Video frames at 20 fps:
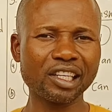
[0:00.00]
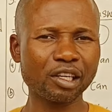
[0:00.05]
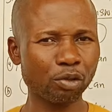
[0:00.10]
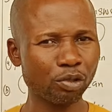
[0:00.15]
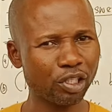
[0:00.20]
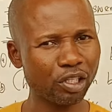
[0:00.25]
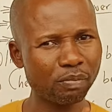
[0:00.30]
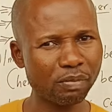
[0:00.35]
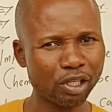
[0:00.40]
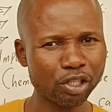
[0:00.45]
They
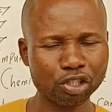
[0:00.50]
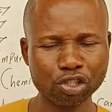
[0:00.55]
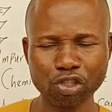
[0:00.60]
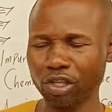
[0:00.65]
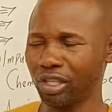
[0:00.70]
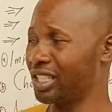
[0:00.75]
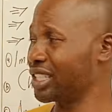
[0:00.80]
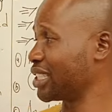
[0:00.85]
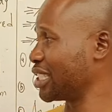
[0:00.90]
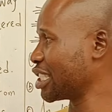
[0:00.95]
only
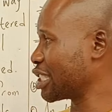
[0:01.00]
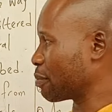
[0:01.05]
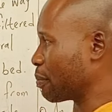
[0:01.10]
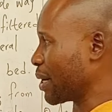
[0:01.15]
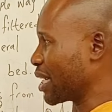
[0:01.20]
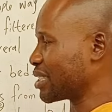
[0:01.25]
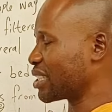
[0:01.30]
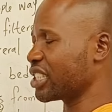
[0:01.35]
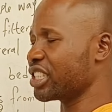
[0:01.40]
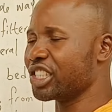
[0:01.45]
mention in this
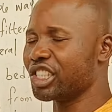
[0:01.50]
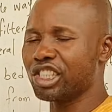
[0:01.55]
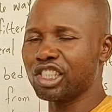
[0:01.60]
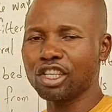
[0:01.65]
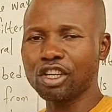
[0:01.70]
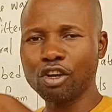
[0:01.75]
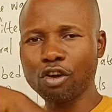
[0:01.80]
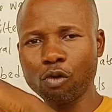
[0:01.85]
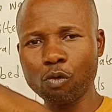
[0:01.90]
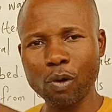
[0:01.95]
passage
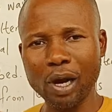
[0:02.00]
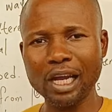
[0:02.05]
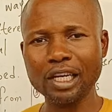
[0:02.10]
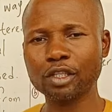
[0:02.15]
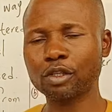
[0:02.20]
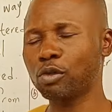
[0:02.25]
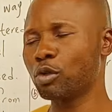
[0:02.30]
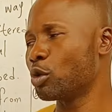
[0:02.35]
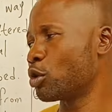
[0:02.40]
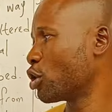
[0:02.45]
white
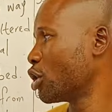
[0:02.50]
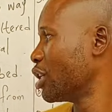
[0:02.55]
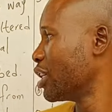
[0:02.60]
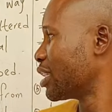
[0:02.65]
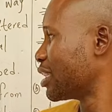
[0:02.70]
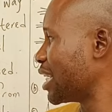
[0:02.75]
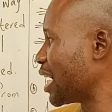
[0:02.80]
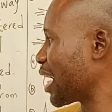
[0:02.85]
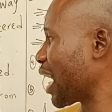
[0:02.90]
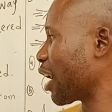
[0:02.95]
cloth.
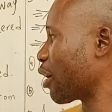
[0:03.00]
Then